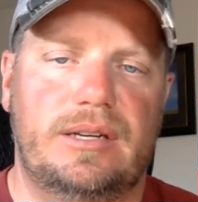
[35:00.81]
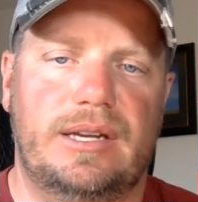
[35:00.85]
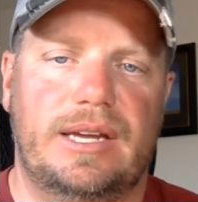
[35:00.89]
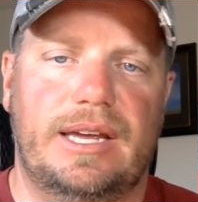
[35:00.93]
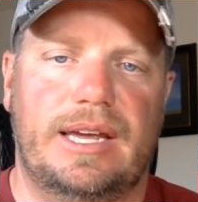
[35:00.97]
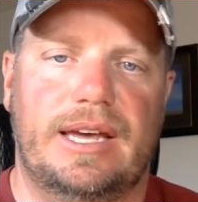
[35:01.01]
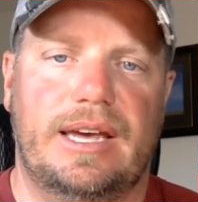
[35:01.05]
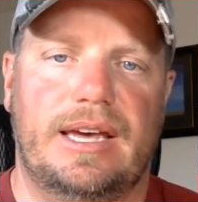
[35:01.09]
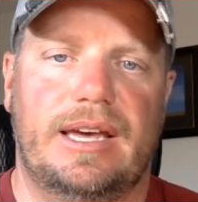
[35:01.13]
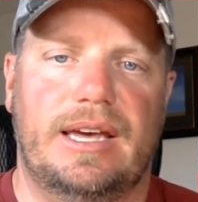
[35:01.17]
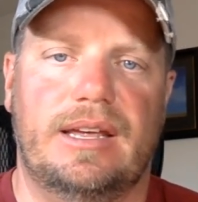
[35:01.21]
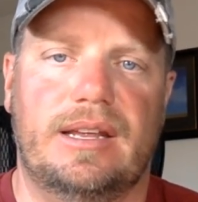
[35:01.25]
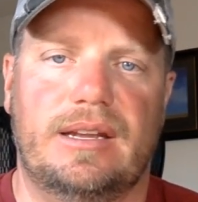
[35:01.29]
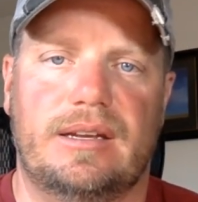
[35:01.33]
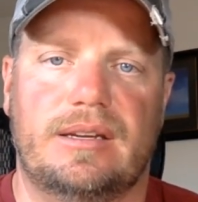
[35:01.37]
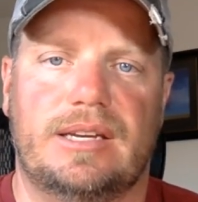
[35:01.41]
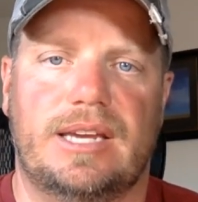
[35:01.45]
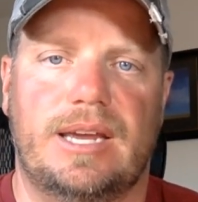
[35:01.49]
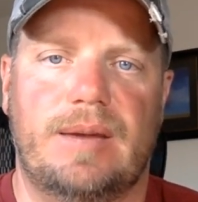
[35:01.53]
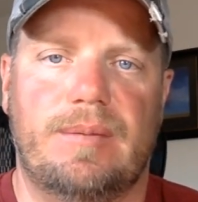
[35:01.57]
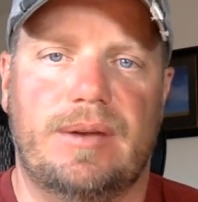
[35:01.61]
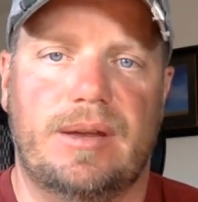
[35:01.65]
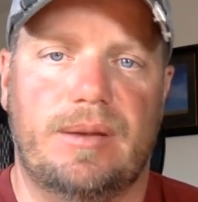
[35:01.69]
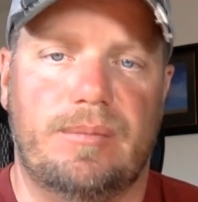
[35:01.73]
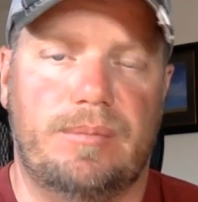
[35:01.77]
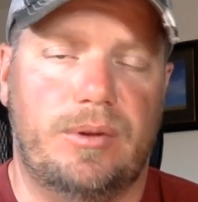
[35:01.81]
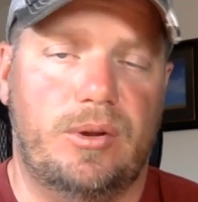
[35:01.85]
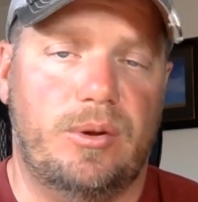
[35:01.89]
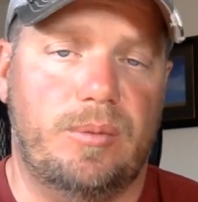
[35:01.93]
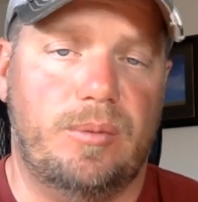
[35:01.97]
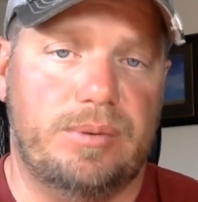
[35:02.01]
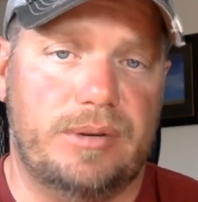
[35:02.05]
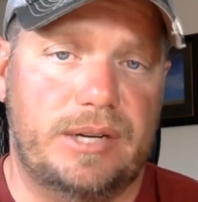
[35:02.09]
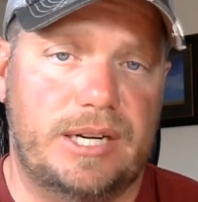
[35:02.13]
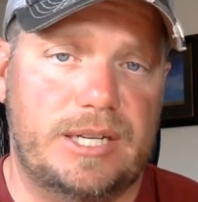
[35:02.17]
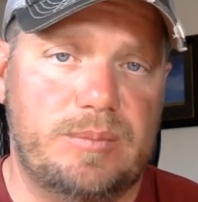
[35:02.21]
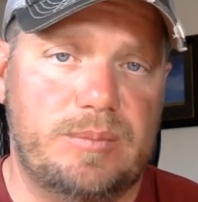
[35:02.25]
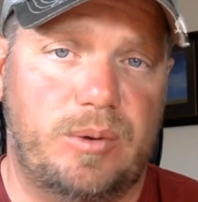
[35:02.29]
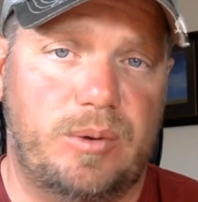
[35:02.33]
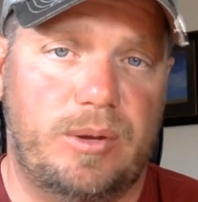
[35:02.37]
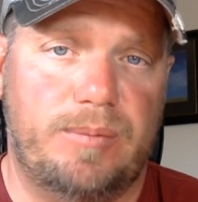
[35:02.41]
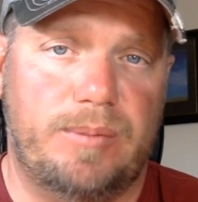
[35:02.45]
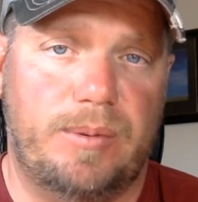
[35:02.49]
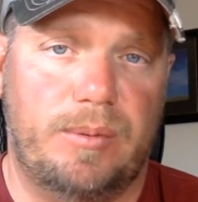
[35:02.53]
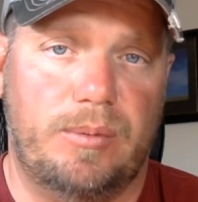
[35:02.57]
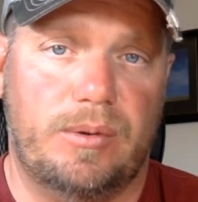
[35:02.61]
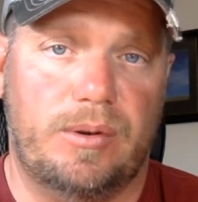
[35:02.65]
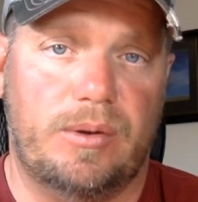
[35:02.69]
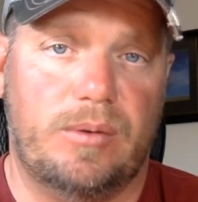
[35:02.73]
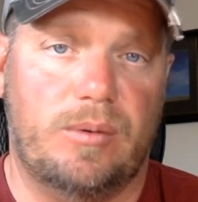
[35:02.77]
and keeping it below price
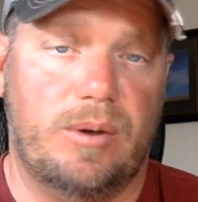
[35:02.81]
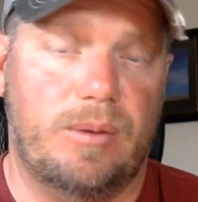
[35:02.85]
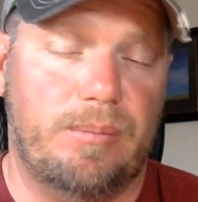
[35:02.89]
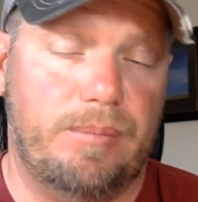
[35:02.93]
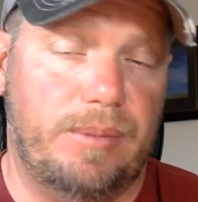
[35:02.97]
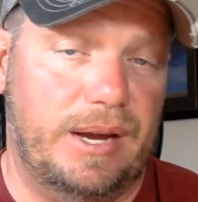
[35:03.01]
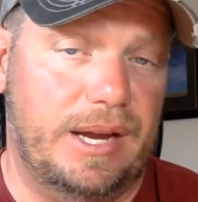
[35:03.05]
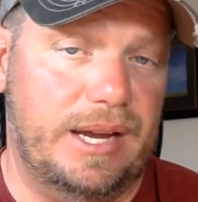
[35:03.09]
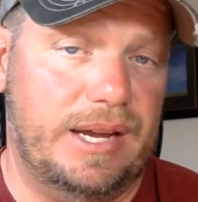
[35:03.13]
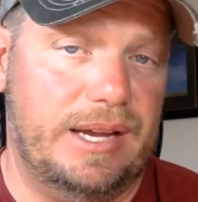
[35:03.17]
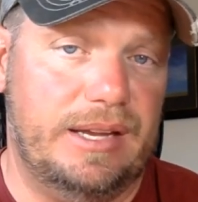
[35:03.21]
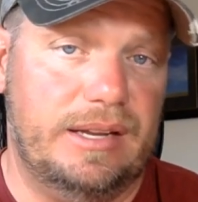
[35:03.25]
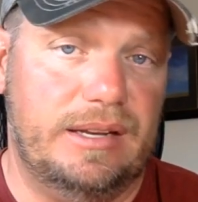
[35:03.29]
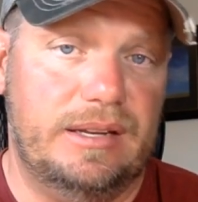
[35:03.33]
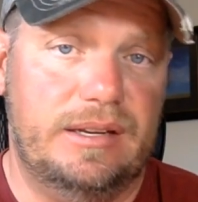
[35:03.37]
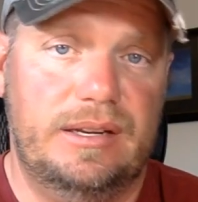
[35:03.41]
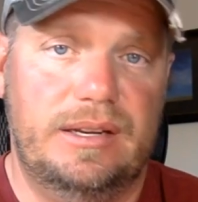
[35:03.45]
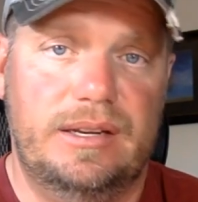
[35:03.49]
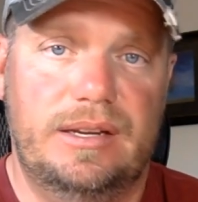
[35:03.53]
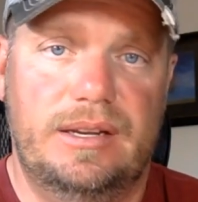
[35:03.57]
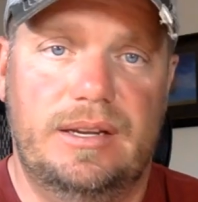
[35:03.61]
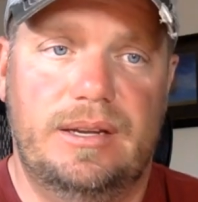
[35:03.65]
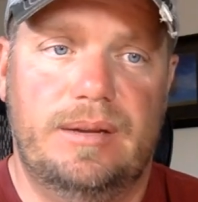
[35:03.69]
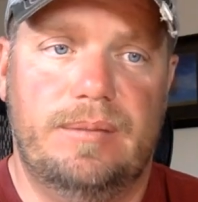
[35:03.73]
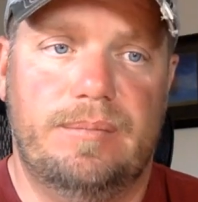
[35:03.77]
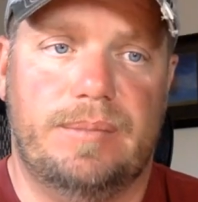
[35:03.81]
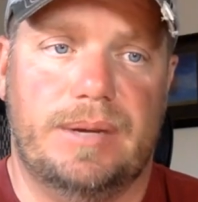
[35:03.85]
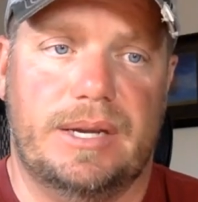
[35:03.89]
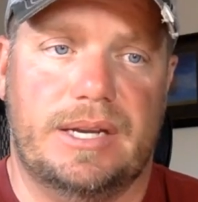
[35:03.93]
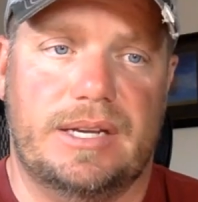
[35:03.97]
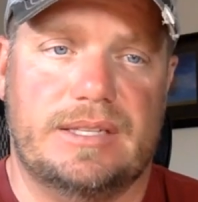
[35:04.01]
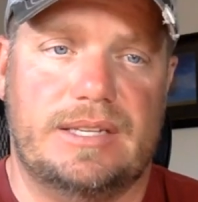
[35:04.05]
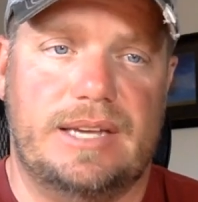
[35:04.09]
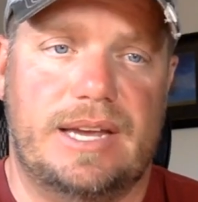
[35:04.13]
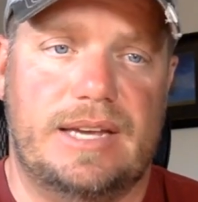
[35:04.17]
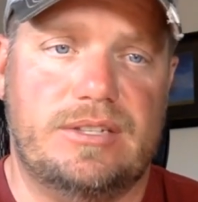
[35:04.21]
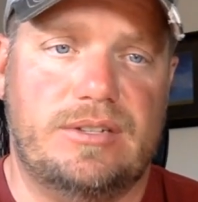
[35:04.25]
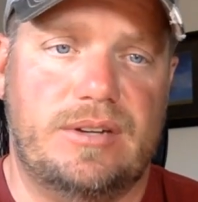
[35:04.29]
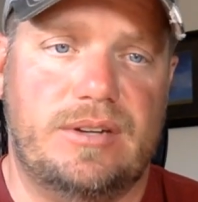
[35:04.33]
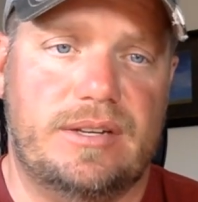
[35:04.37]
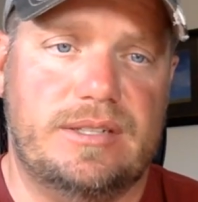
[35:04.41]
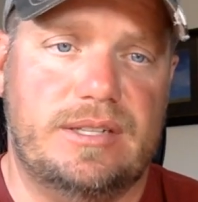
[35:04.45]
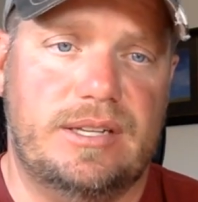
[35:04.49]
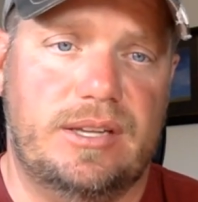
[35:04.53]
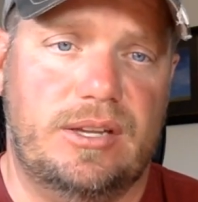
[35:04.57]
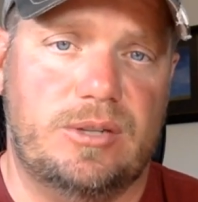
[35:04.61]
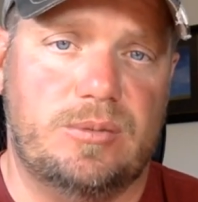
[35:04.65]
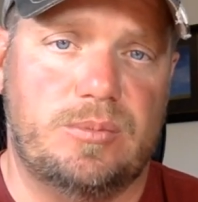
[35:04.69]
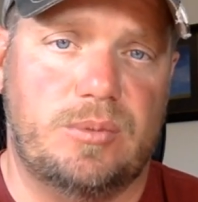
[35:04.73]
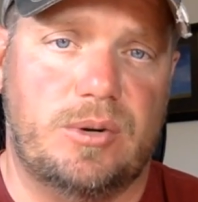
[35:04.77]
people are going to want to buy it because high-strain
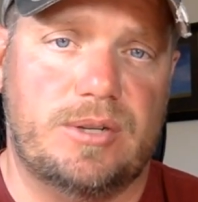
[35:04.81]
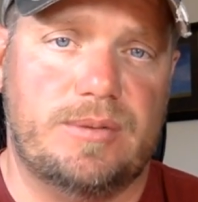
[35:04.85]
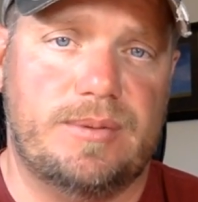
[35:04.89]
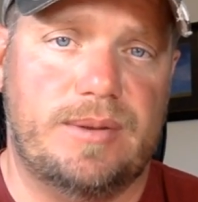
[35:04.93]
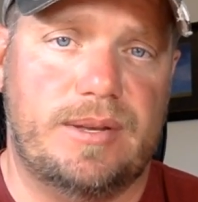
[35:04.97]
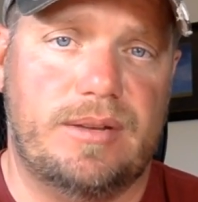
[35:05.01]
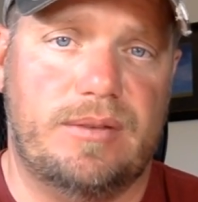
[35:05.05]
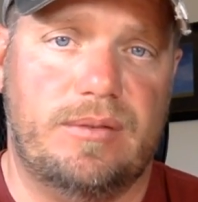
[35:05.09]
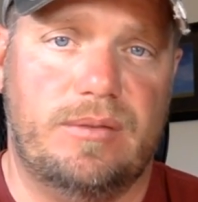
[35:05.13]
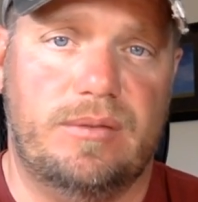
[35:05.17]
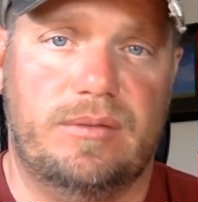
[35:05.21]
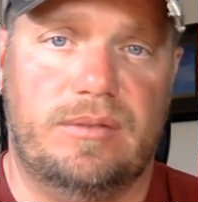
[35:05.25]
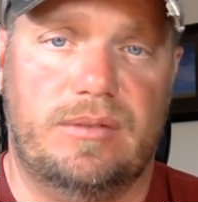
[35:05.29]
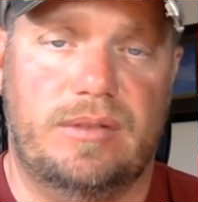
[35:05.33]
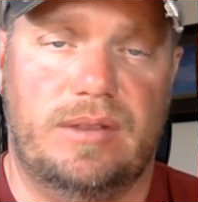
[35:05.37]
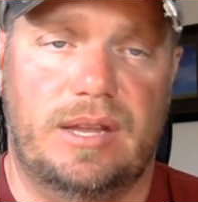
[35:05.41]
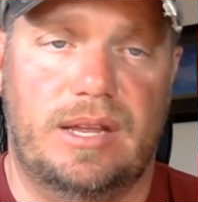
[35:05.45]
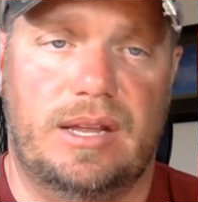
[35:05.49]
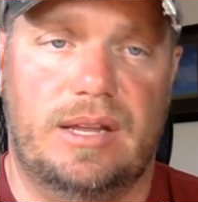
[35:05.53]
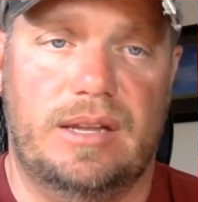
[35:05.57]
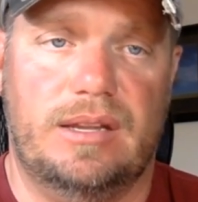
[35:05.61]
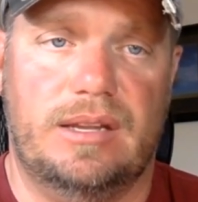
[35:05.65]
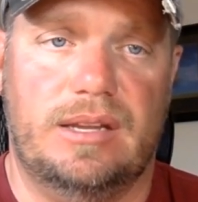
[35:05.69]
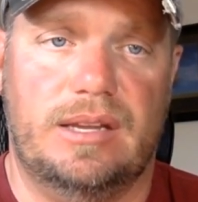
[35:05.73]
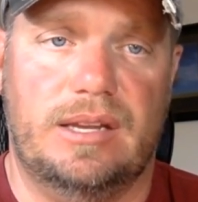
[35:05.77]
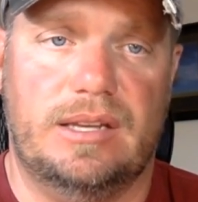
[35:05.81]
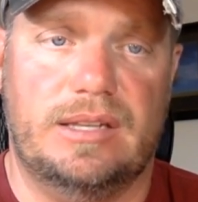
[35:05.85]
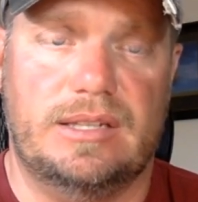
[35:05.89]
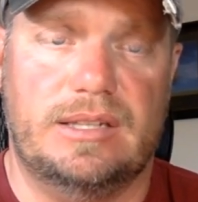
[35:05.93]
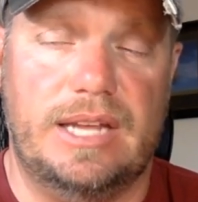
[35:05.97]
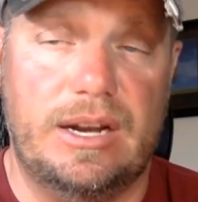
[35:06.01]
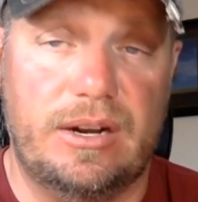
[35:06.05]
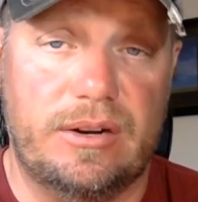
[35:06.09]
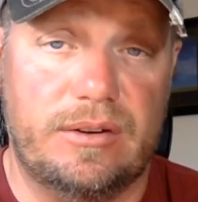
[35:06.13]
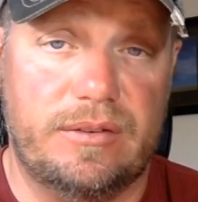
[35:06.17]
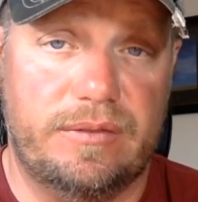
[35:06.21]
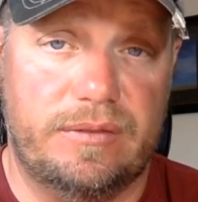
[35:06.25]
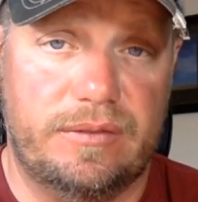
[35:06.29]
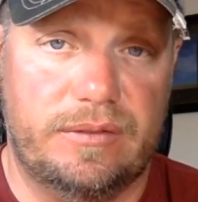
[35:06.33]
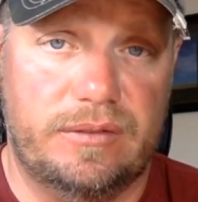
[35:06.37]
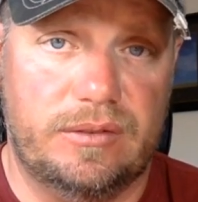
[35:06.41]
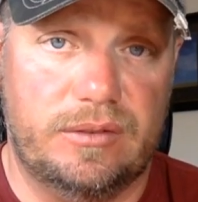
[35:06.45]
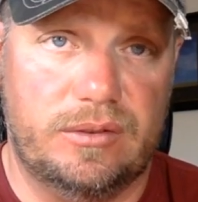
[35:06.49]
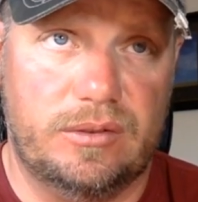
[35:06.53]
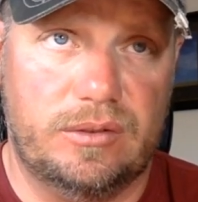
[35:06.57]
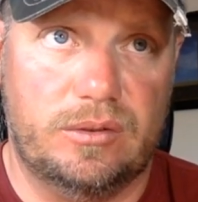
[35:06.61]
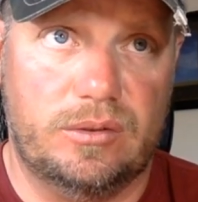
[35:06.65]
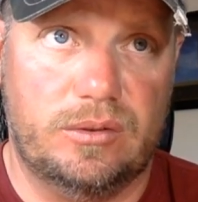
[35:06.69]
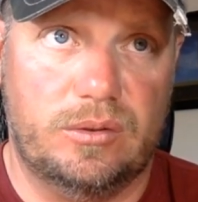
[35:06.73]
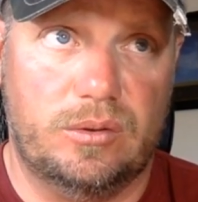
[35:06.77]
steel is more expensive than the standard
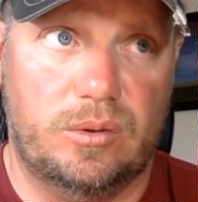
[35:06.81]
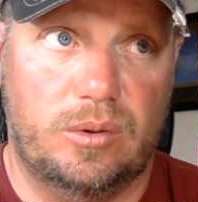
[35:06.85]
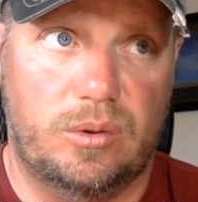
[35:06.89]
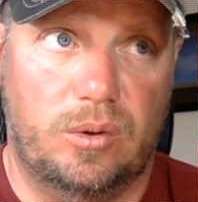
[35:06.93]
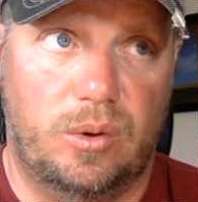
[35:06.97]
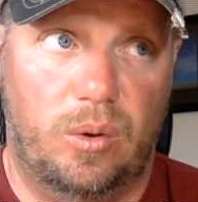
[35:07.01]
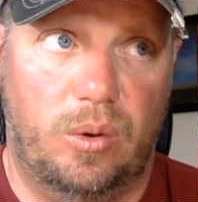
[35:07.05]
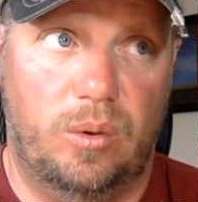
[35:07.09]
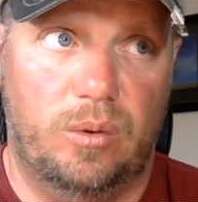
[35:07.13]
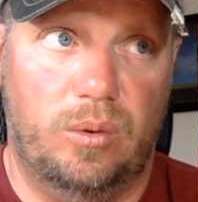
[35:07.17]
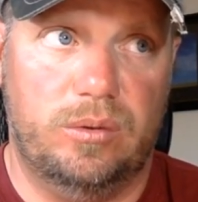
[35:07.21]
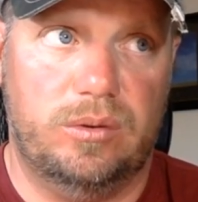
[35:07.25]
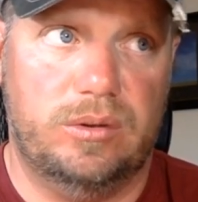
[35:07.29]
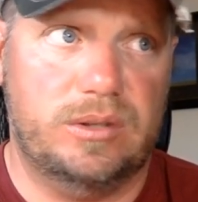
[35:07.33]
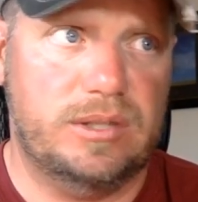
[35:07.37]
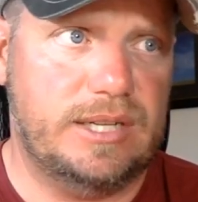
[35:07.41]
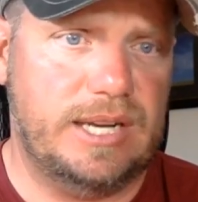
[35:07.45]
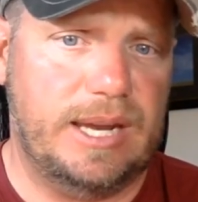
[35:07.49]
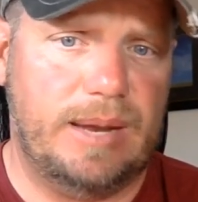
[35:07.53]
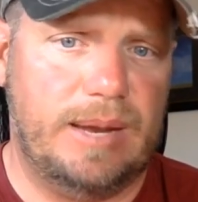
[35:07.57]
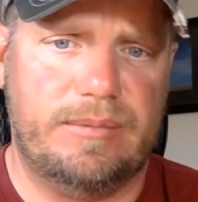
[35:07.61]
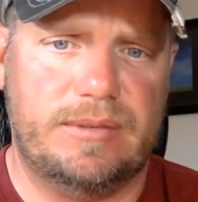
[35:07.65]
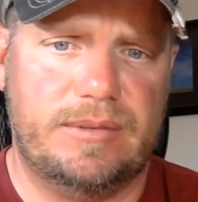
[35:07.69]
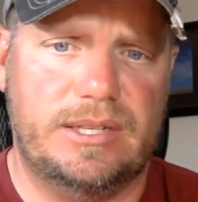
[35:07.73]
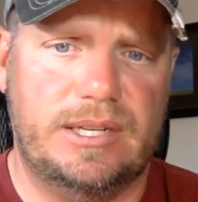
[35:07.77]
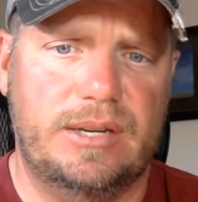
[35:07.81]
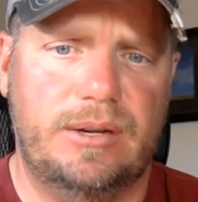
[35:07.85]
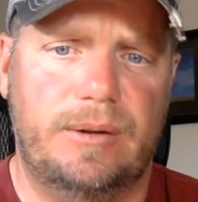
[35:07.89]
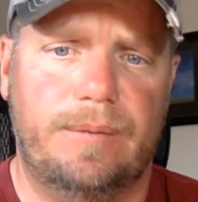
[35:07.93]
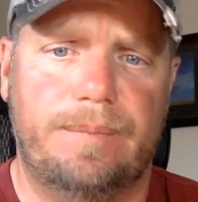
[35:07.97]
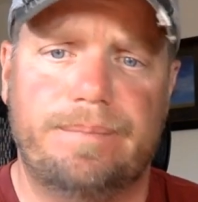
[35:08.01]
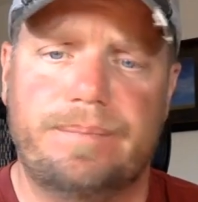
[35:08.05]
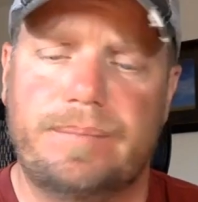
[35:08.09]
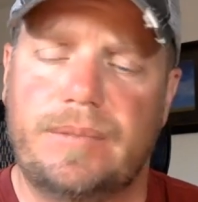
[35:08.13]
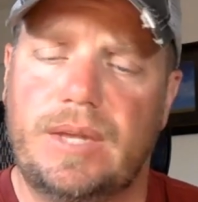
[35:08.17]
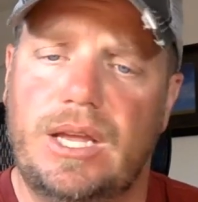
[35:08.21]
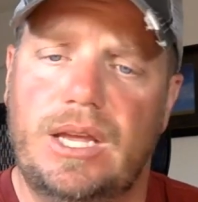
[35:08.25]
cold stamped steel.